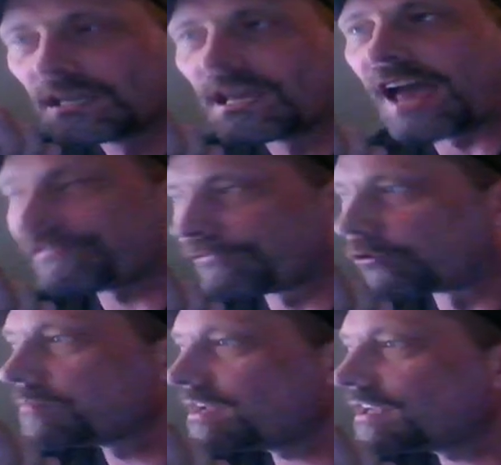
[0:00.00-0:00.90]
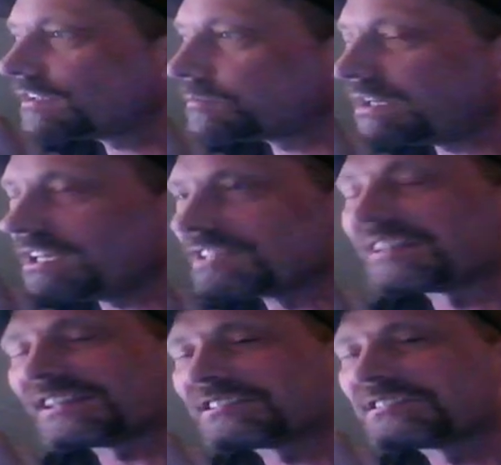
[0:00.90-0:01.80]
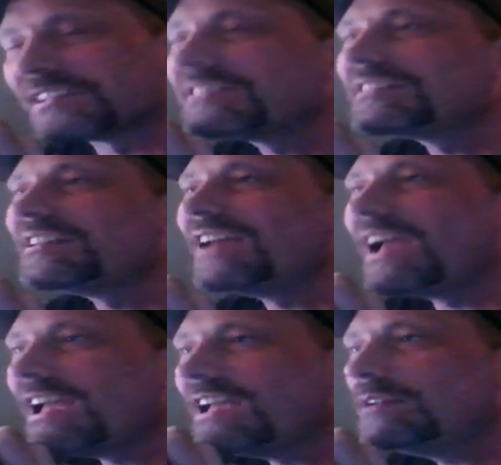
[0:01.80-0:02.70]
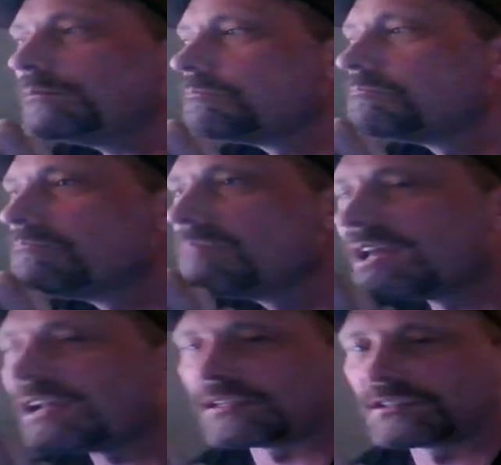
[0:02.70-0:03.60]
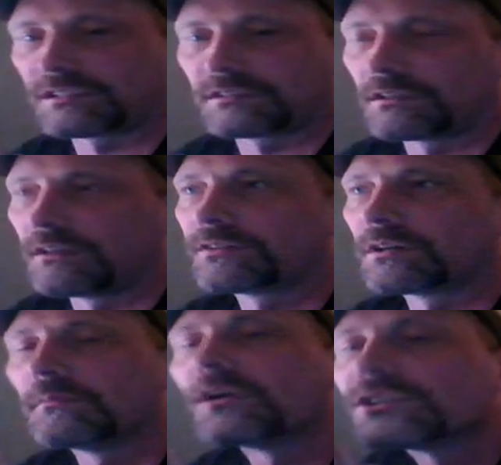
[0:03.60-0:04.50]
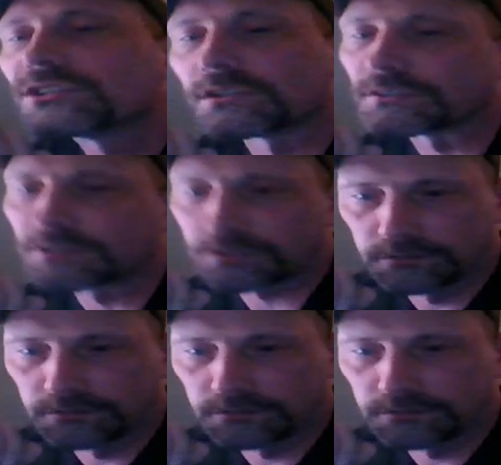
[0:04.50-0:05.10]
At 4 minutes apiece, that's 68 minutes of commercials.